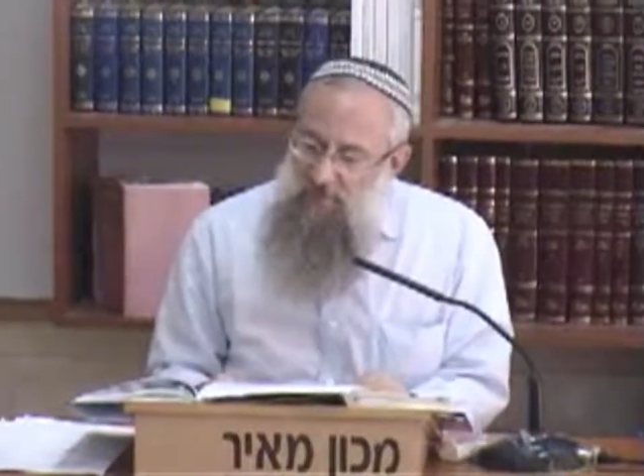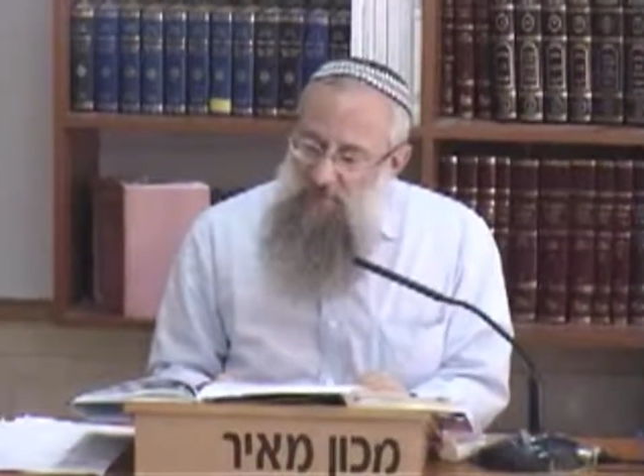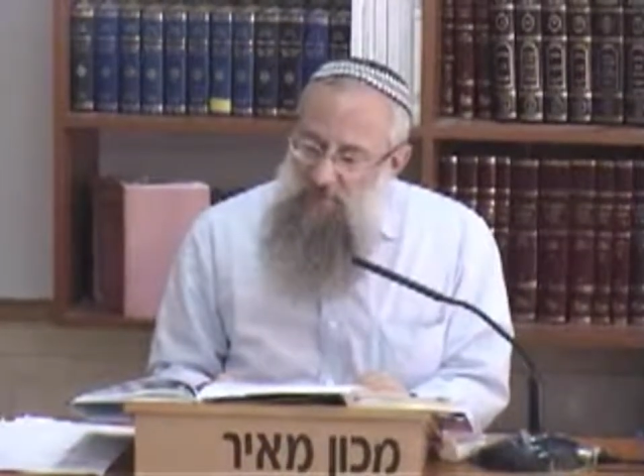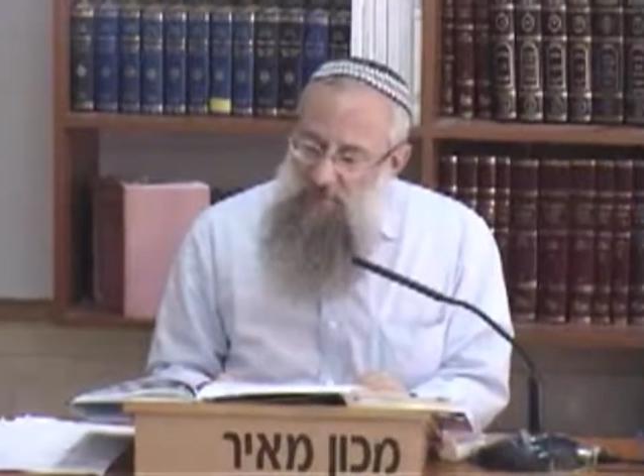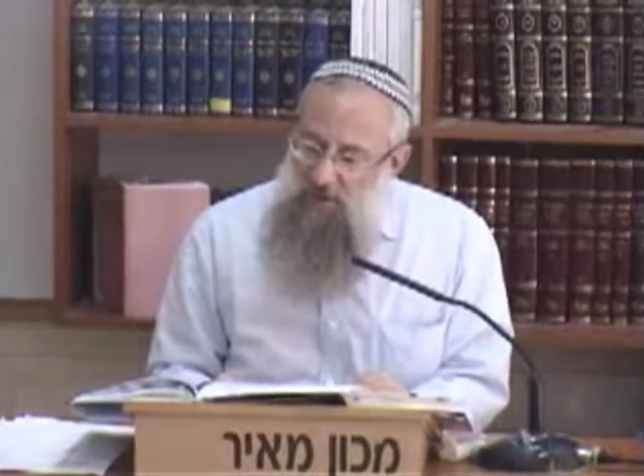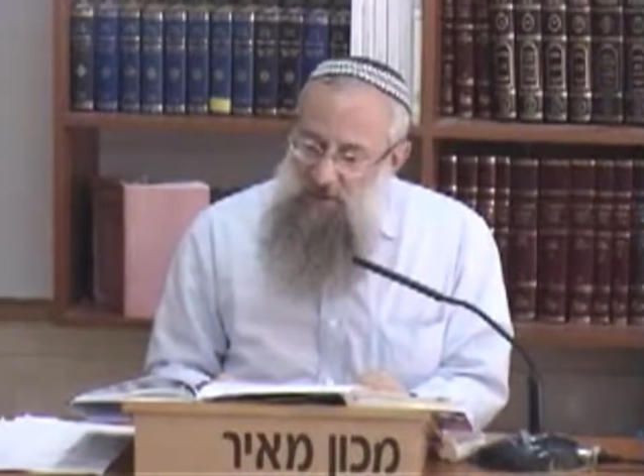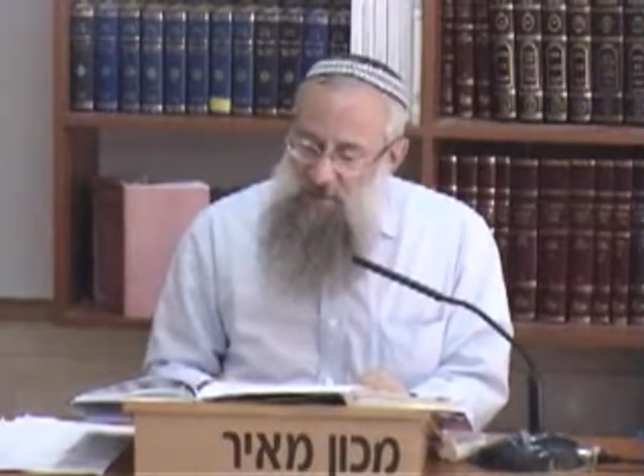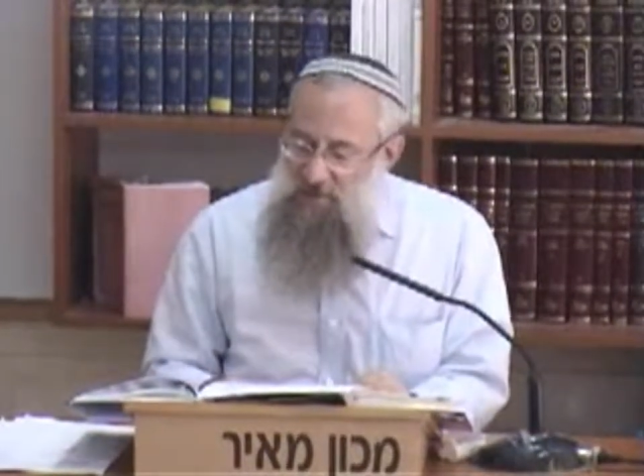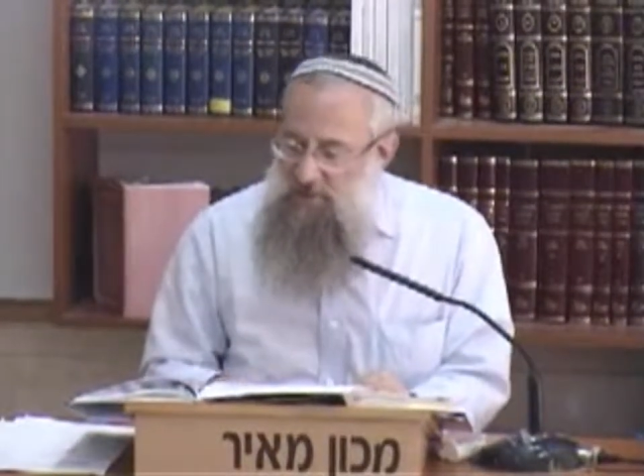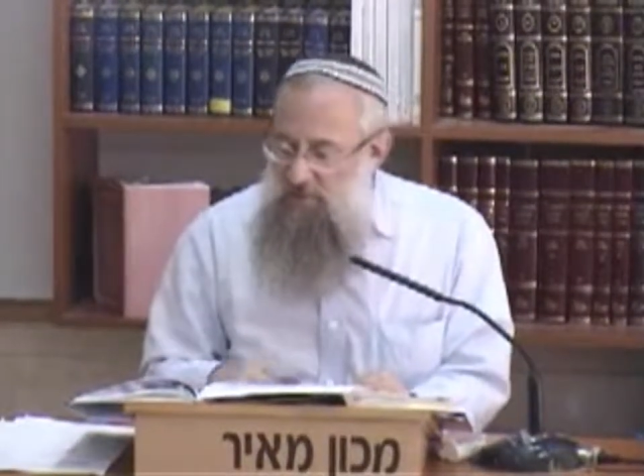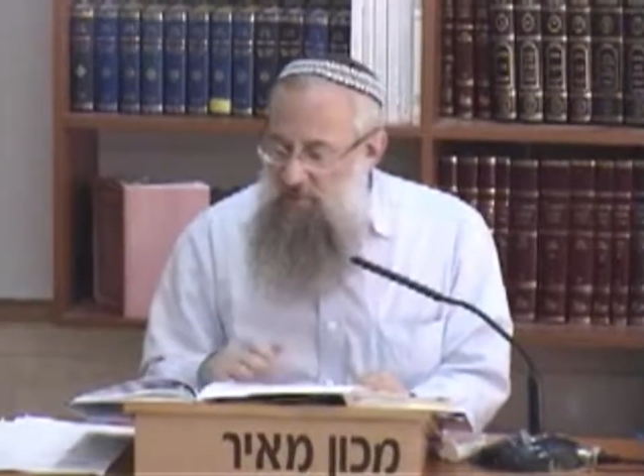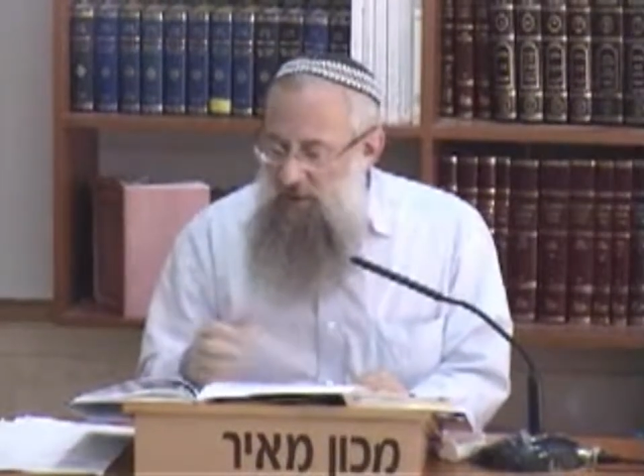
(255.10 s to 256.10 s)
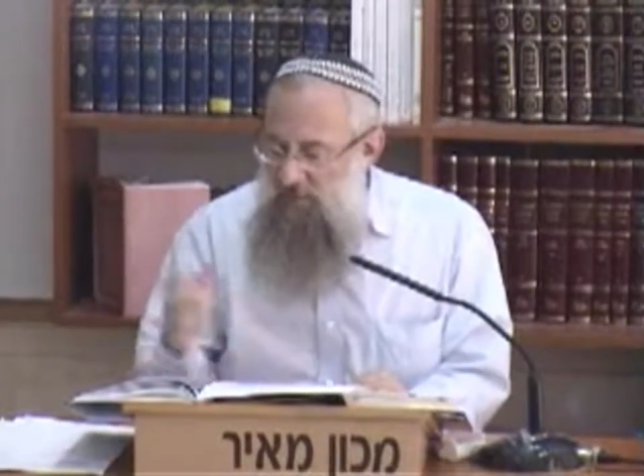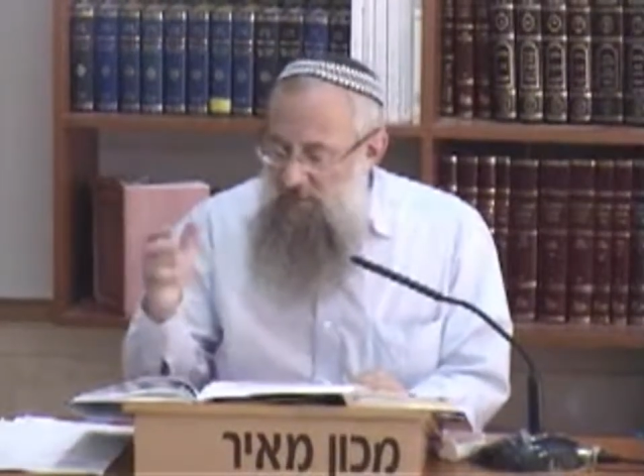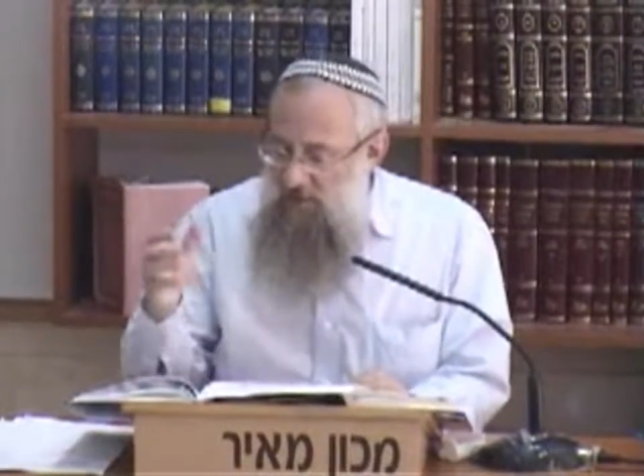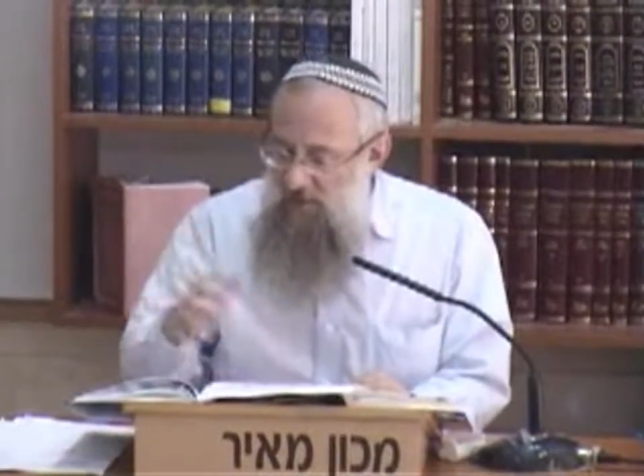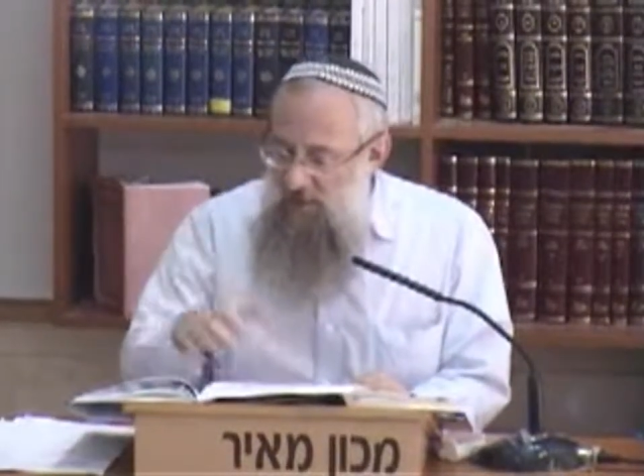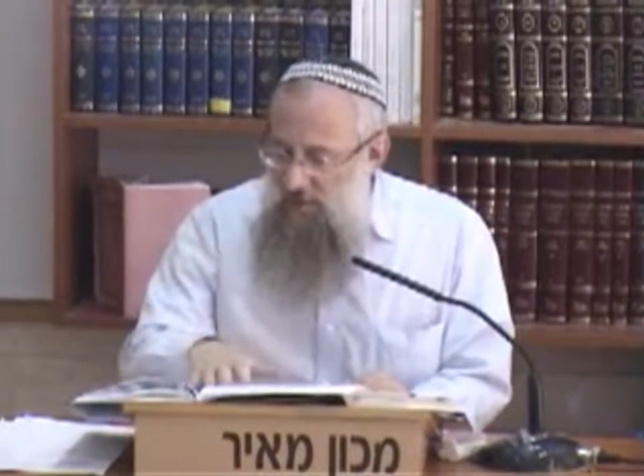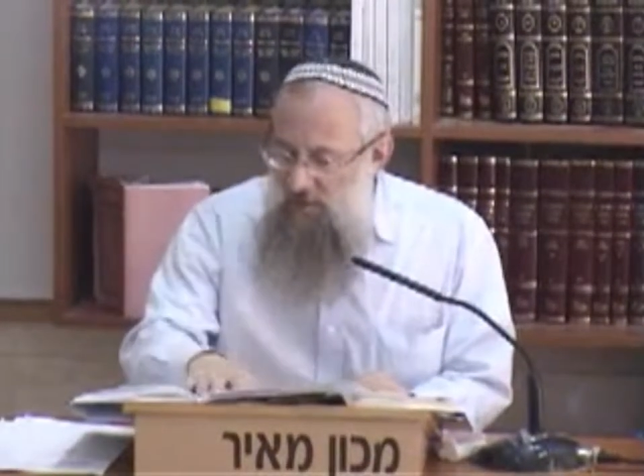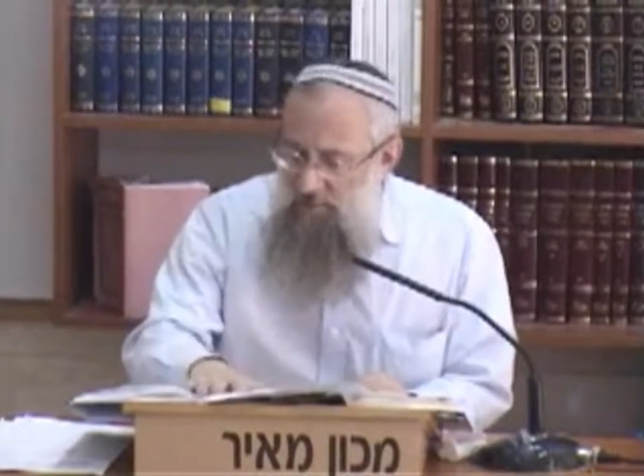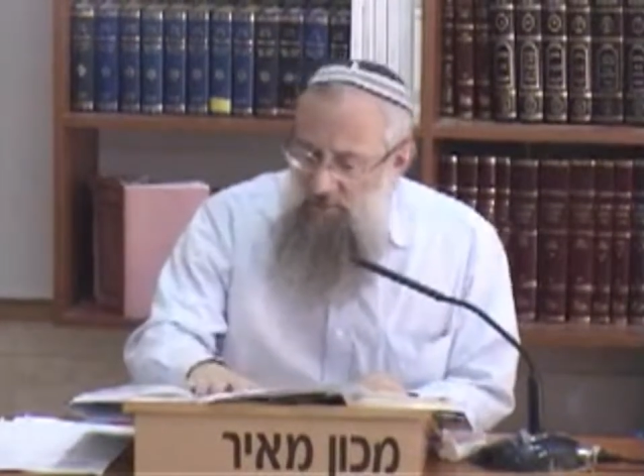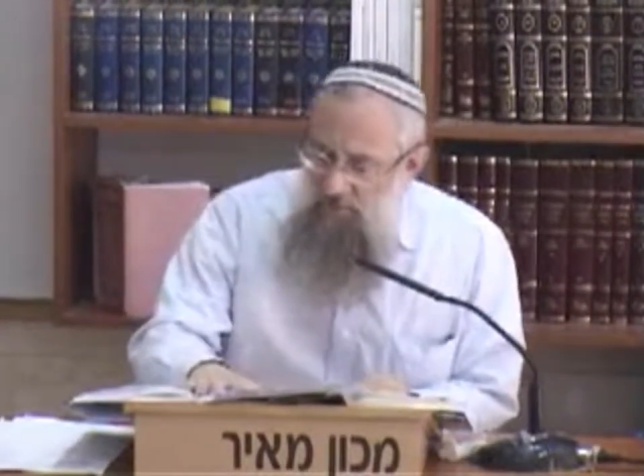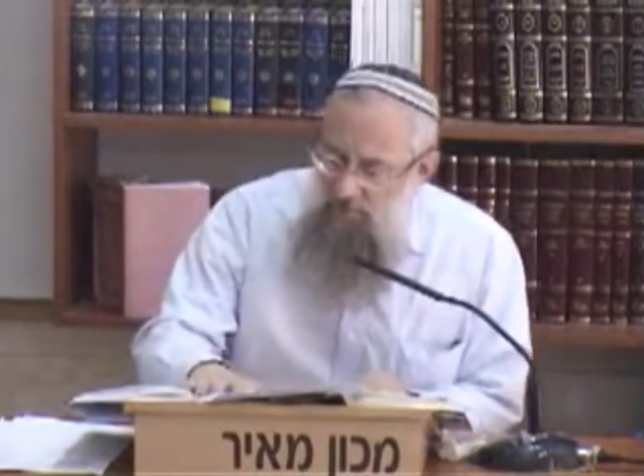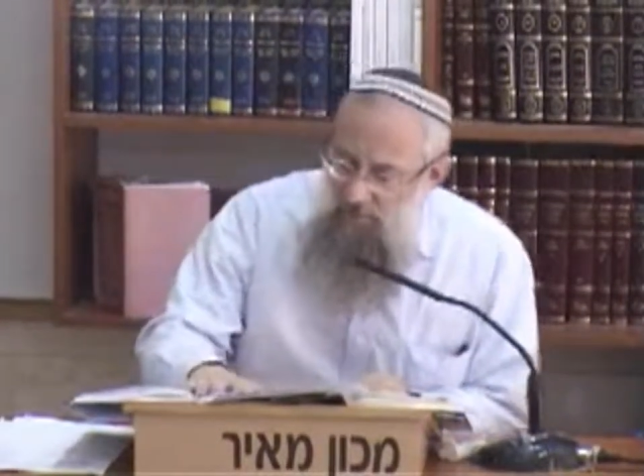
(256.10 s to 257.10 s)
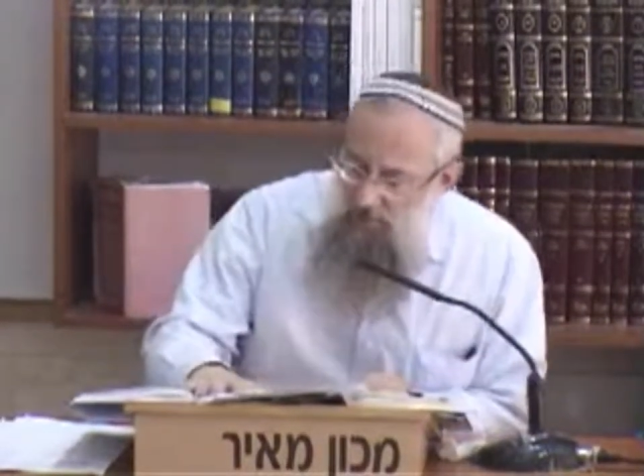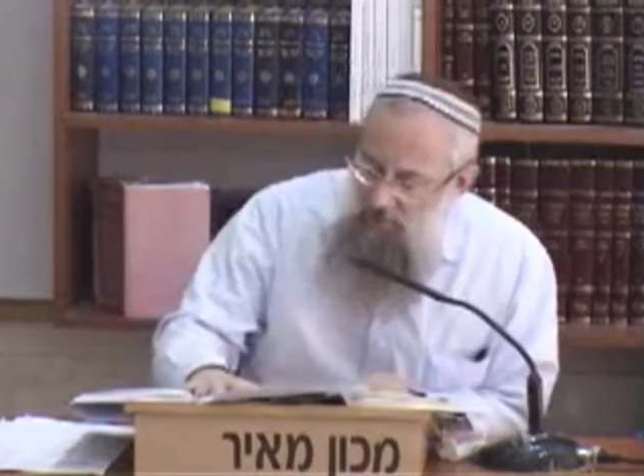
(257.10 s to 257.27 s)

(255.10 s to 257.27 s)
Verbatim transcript: Like it says in the Prophet, the um,